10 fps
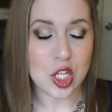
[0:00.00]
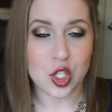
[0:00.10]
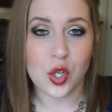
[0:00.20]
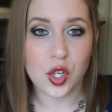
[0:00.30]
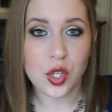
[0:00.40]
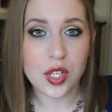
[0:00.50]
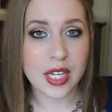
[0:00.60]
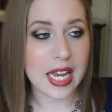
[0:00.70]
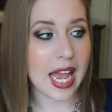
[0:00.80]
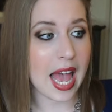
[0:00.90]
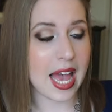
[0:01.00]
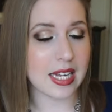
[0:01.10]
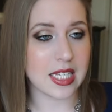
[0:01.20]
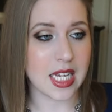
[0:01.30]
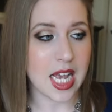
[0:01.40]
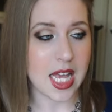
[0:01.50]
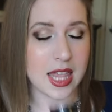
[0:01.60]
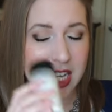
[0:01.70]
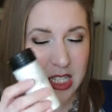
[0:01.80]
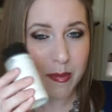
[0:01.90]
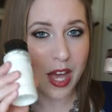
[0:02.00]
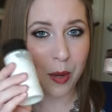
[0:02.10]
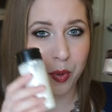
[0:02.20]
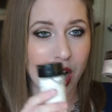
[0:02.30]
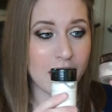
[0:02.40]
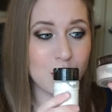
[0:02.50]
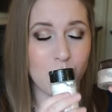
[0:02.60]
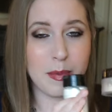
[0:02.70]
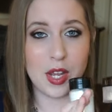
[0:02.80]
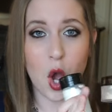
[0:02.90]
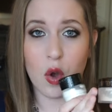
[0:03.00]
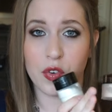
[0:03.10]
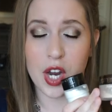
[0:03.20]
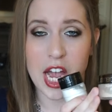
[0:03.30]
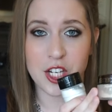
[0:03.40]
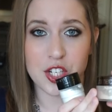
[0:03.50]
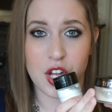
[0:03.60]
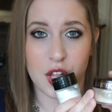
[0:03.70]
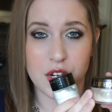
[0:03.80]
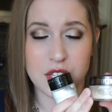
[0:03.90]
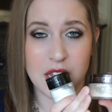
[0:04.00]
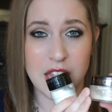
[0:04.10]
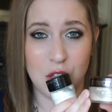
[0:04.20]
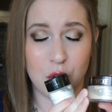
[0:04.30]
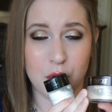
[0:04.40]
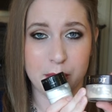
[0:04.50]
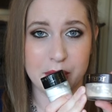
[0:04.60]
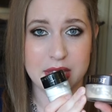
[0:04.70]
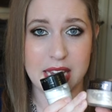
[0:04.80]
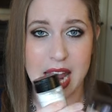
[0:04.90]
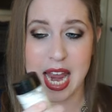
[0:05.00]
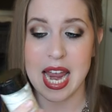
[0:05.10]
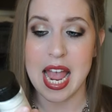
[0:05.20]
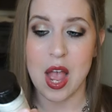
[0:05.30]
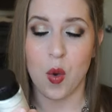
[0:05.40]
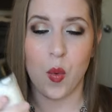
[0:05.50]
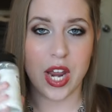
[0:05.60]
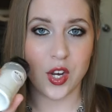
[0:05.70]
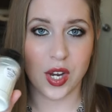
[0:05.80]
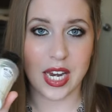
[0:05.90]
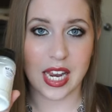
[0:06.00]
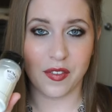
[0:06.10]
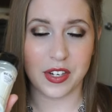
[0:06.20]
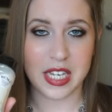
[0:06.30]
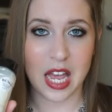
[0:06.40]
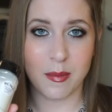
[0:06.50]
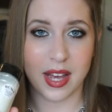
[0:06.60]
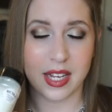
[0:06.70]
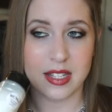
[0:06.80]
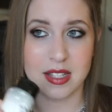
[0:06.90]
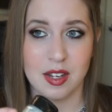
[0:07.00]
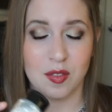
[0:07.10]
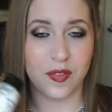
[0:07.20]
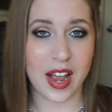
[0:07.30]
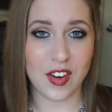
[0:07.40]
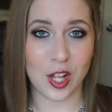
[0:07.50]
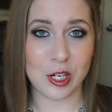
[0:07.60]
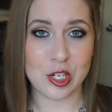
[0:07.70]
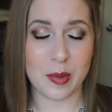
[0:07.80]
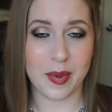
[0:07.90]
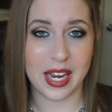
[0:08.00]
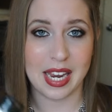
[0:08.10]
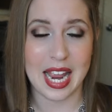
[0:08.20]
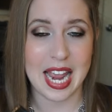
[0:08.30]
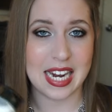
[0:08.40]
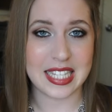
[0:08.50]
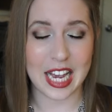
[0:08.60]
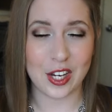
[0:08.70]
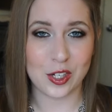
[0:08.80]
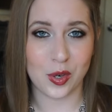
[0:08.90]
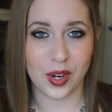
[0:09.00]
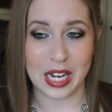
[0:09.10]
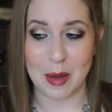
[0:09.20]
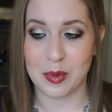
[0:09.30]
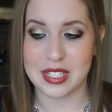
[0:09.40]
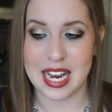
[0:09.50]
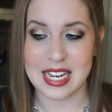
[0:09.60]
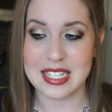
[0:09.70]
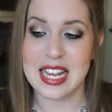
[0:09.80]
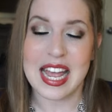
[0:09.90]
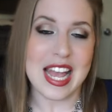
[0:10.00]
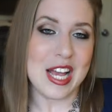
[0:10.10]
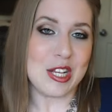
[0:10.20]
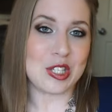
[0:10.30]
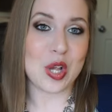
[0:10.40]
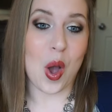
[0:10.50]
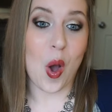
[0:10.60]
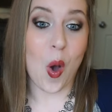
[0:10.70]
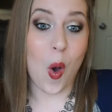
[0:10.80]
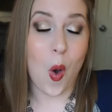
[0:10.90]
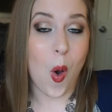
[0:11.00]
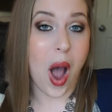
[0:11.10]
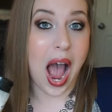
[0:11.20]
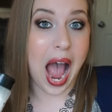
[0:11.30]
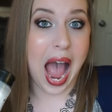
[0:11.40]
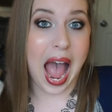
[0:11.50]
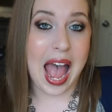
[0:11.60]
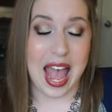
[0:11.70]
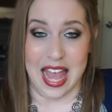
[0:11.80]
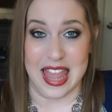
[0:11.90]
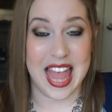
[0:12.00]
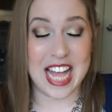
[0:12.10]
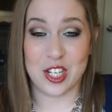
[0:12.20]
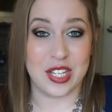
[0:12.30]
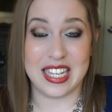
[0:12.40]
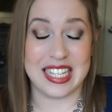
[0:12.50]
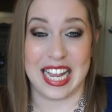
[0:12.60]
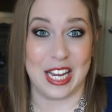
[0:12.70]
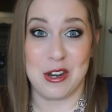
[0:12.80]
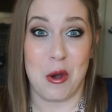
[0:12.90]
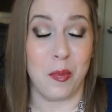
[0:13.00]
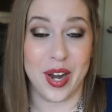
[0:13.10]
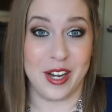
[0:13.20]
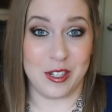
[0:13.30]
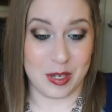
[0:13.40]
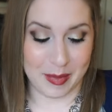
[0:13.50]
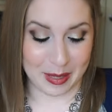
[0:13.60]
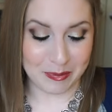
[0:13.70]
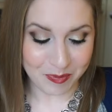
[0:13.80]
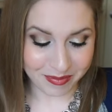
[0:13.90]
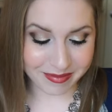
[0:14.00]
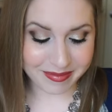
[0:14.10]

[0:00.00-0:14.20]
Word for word: So you're looking at, this amount of product would be over $100 in the Laura Mercier when you're getting it for 10 bucks. $5 shipping, and it's at your door in a couple days. So that just is like a no-brainer to me.